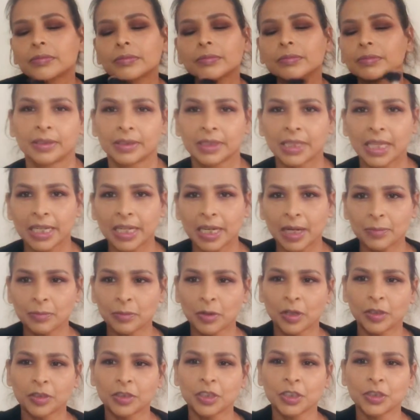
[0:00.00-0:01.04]
Then I'm
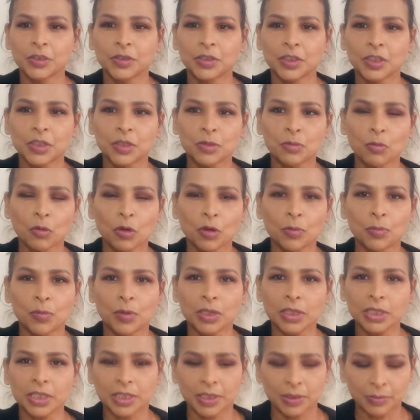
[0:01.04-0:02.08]
going to use a small
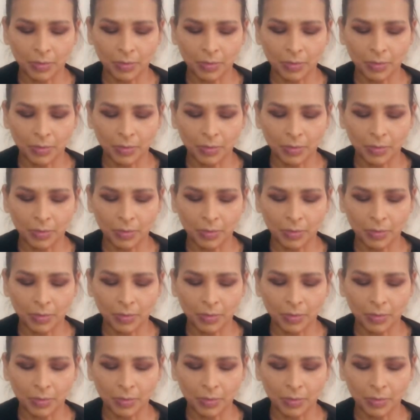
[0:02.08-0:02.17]
brush in my